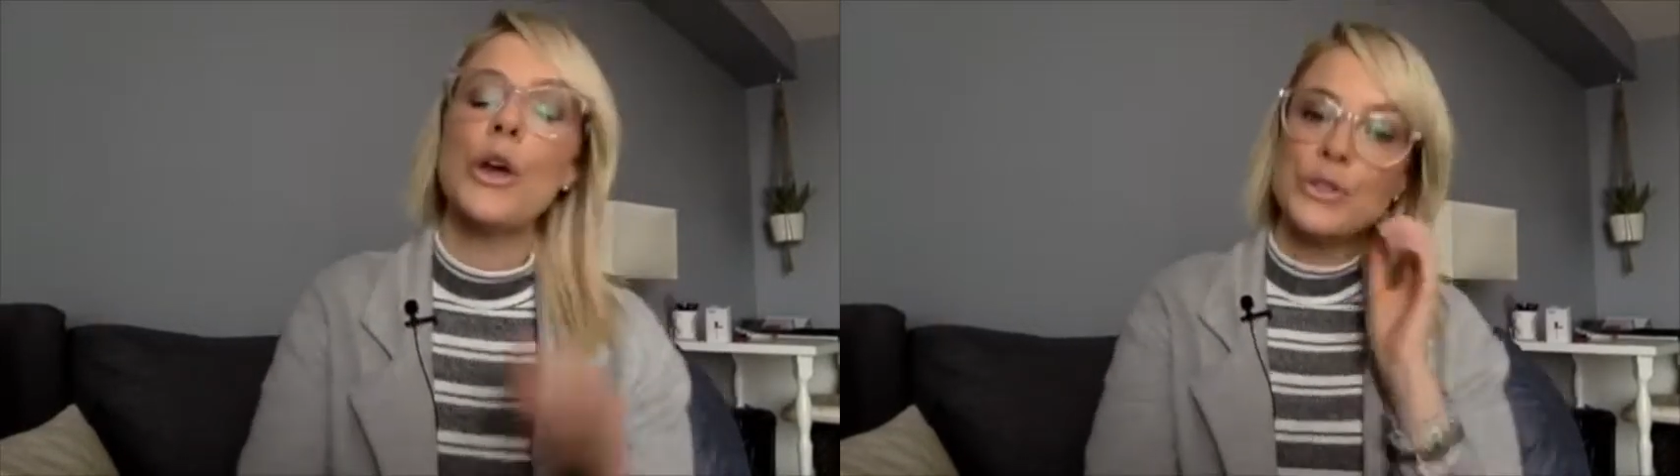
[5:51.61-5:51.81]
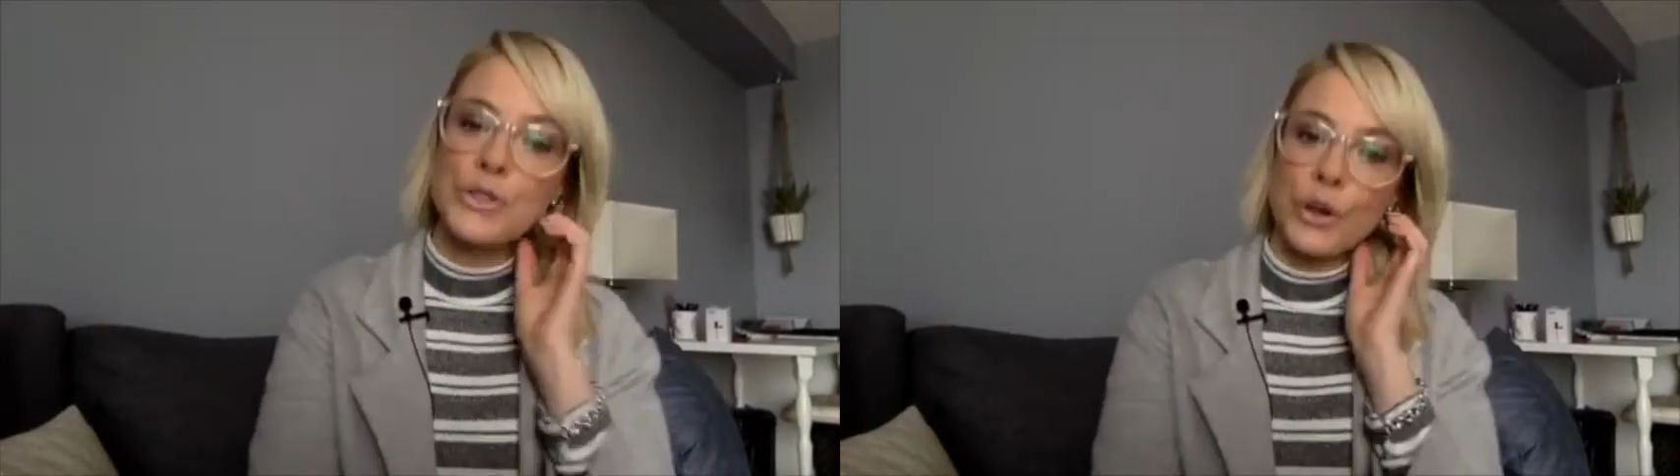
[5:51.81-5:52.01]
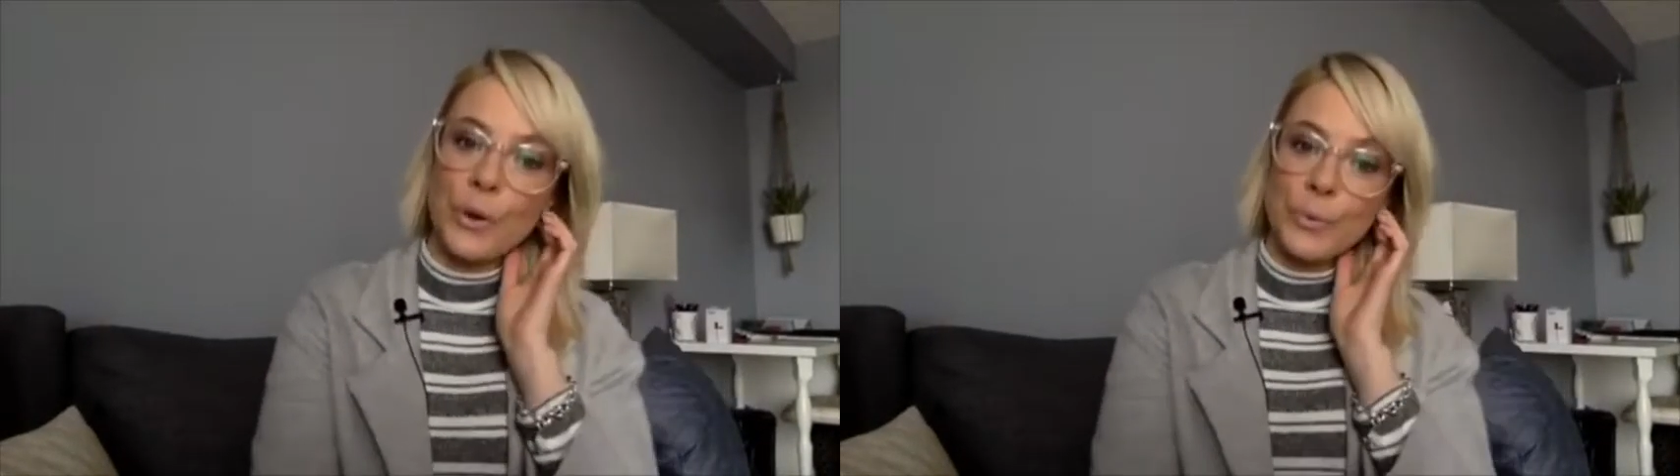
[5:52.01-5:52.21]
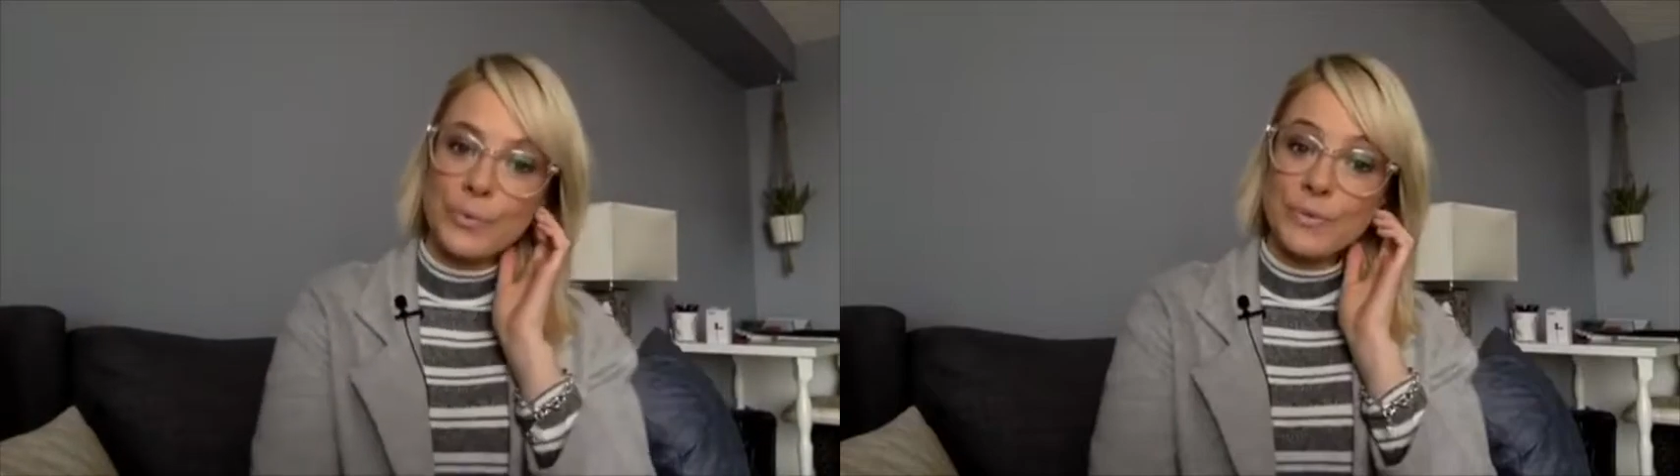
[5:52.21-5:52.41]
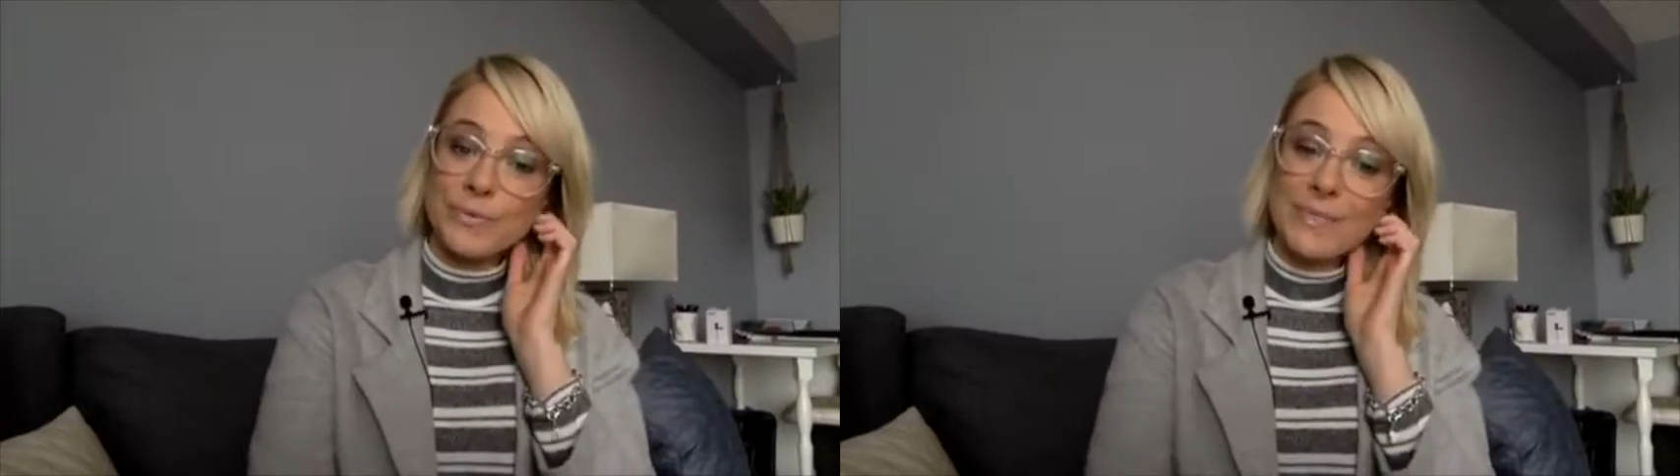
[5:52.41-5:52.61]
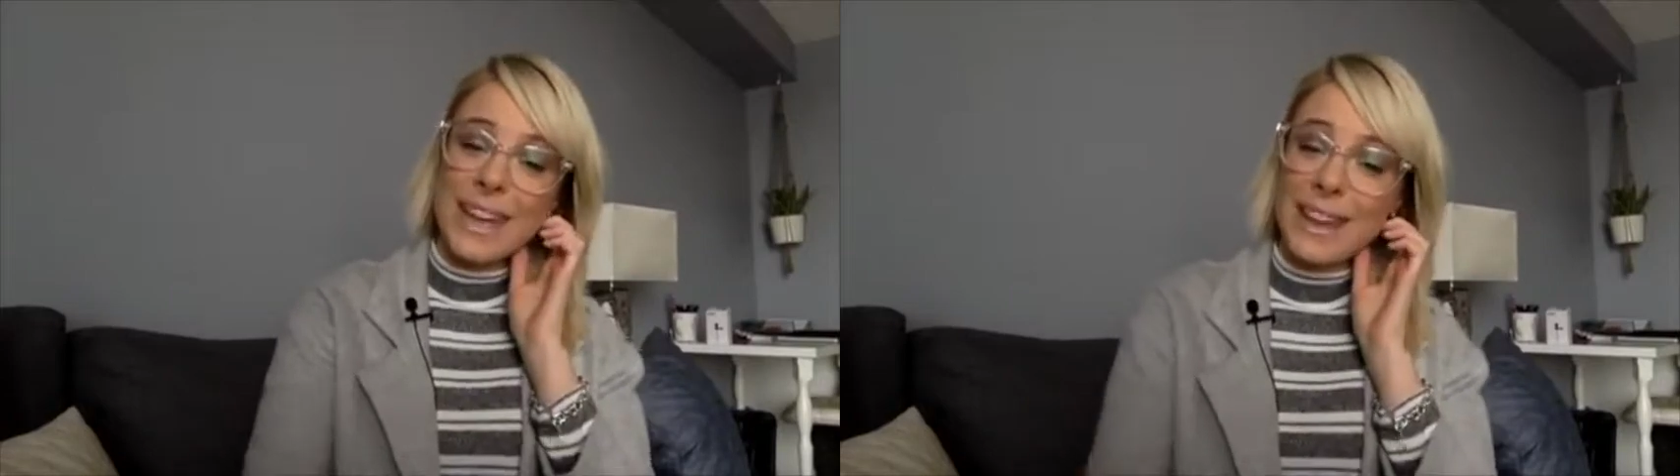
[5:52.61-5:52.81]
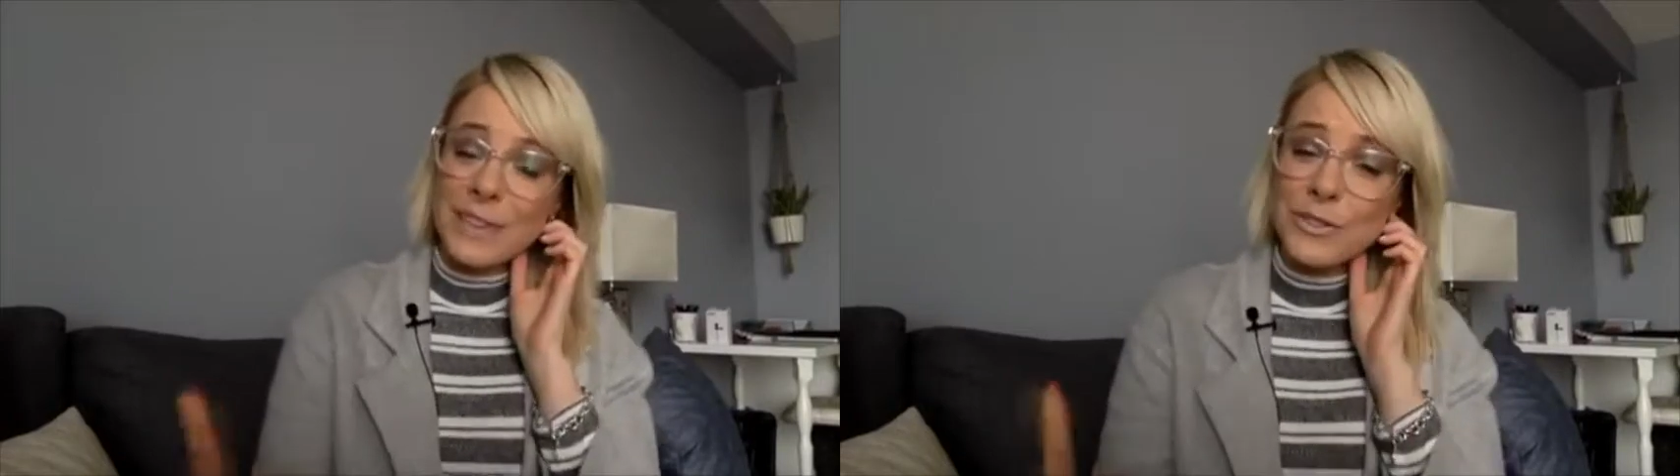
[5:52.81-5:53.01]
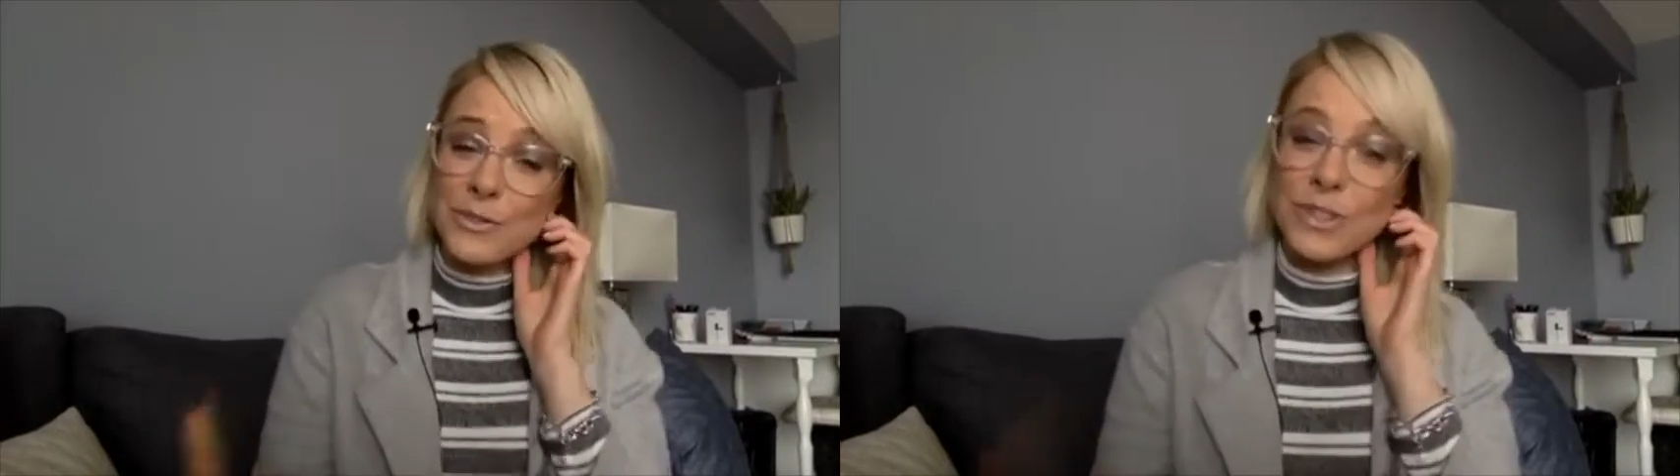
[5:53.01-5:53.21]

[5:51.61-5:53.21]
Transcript: So to answer